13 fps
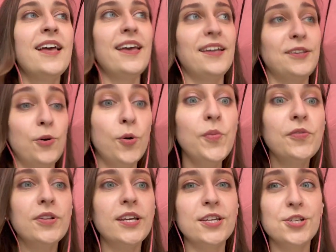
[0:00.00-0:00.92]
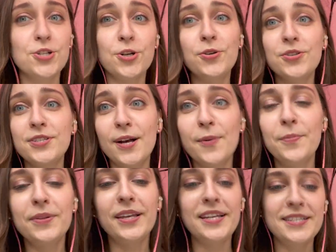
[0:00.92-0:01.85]
and hopefully I can show you
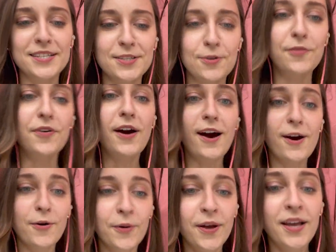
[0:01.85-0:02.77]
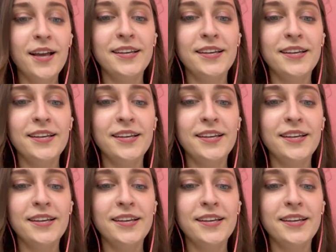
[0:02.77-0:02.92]
some places of how